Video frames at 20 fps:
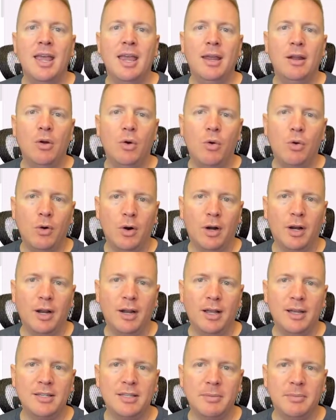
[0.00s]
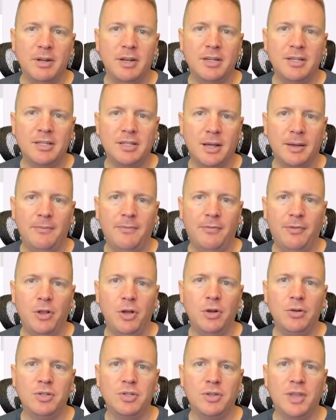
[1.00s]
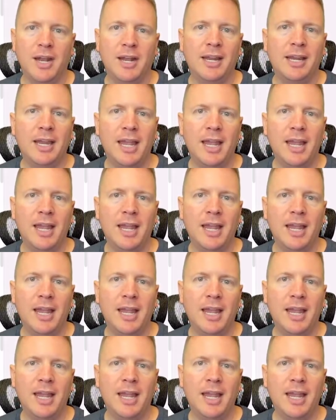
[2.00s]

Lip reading: and organize them into subflows so that,